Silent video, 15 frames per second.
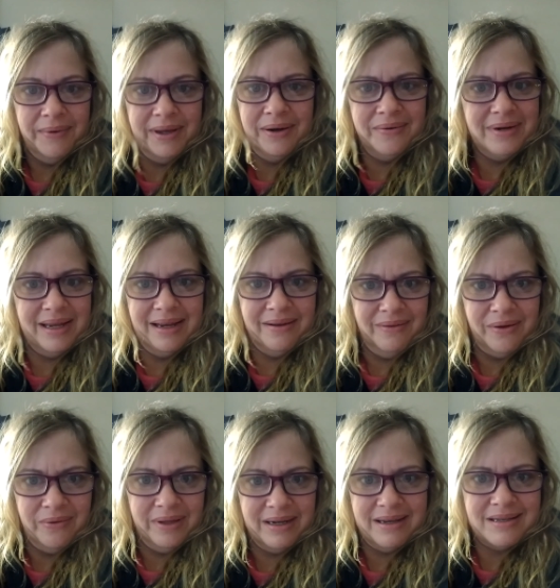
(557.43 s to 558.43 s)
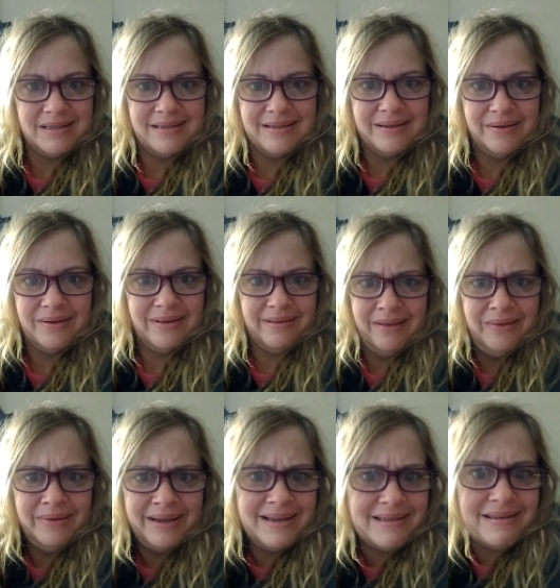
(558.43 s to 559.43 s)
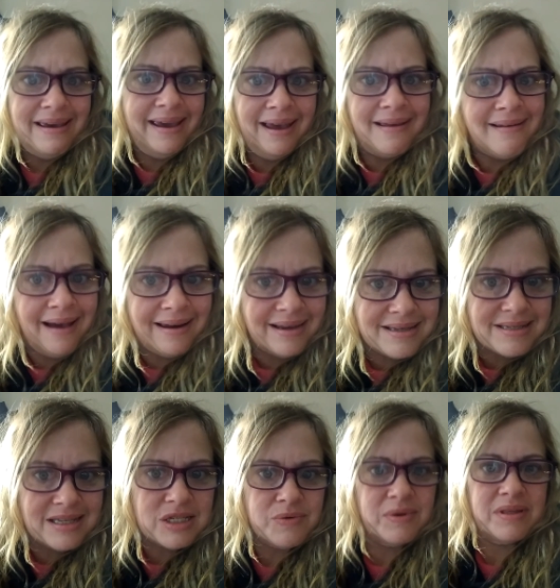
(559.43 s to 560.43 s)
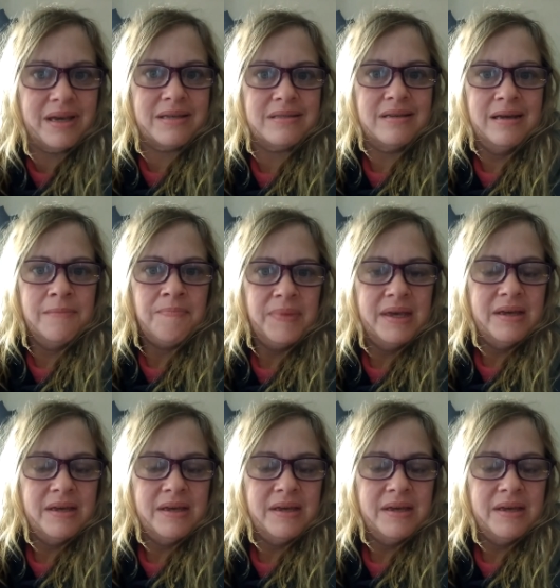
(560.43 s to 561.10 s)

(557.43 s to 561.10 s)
We don't need loneliness. Loneliness cannot exist with us.